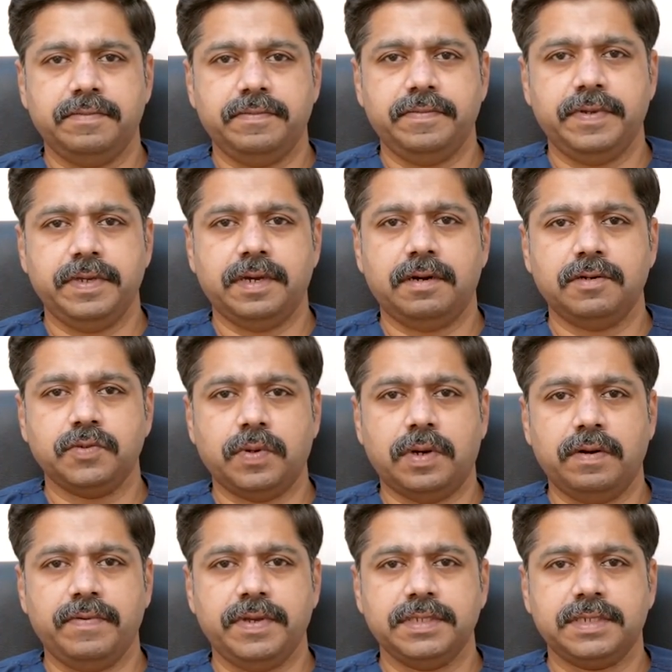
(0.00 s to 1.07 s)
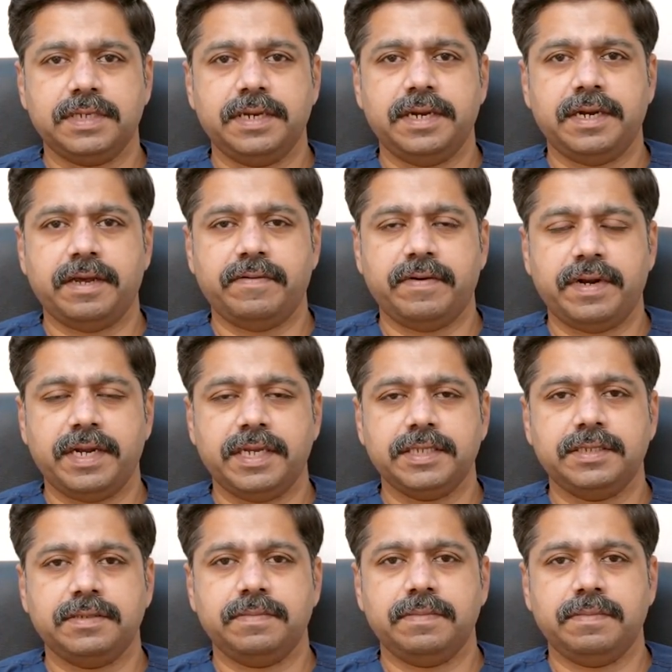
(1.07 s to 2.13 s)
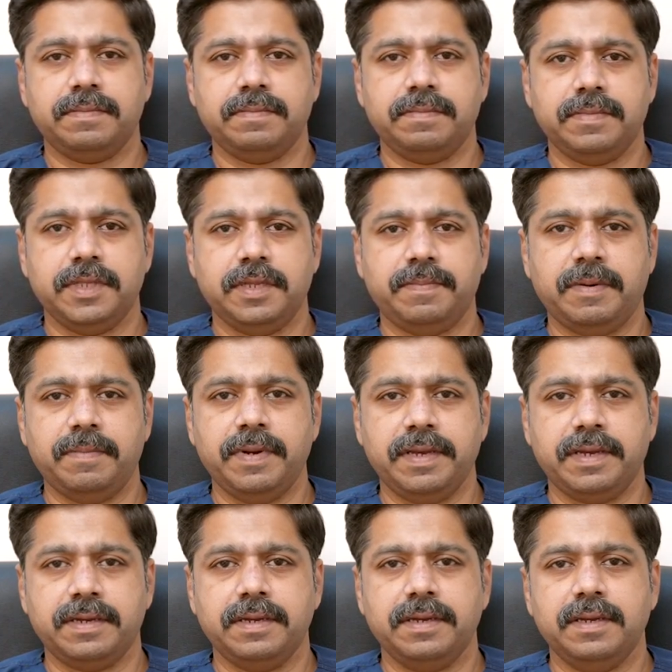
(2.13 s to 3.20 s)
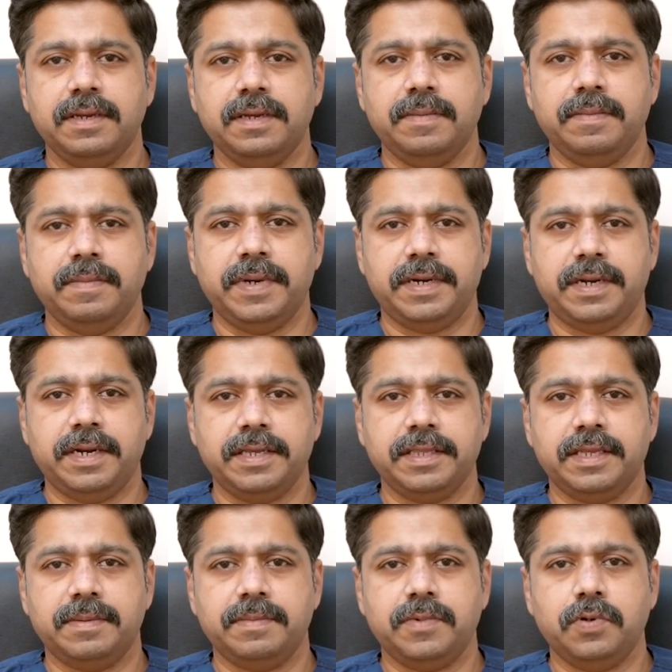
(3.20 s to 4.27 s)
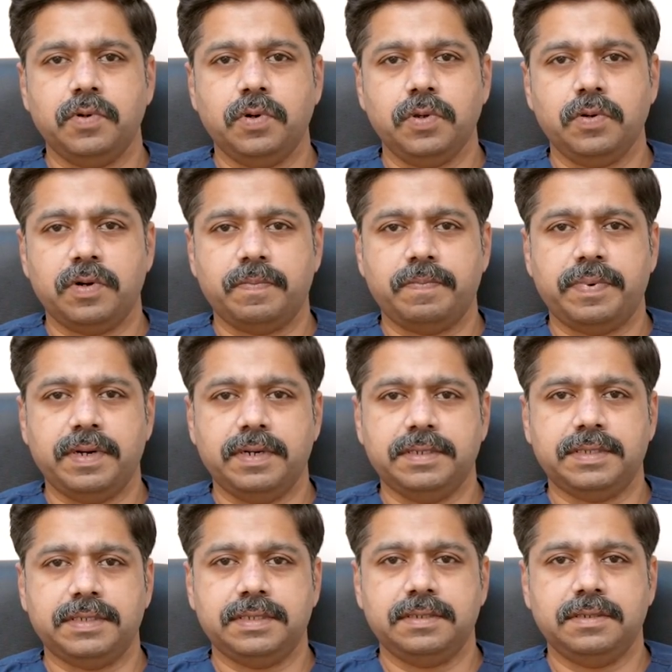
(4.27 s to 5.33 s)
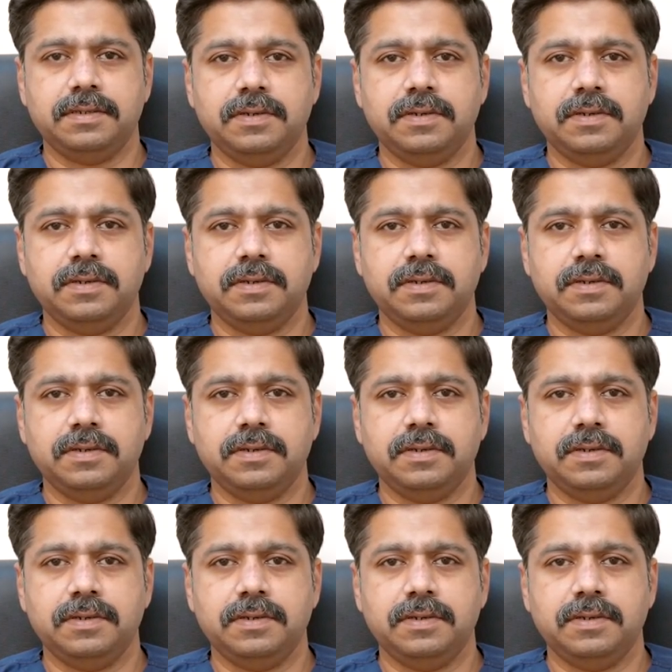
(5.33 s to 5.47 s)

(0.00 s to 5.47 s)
We also always create awareness in the public by telling them, know your pulse.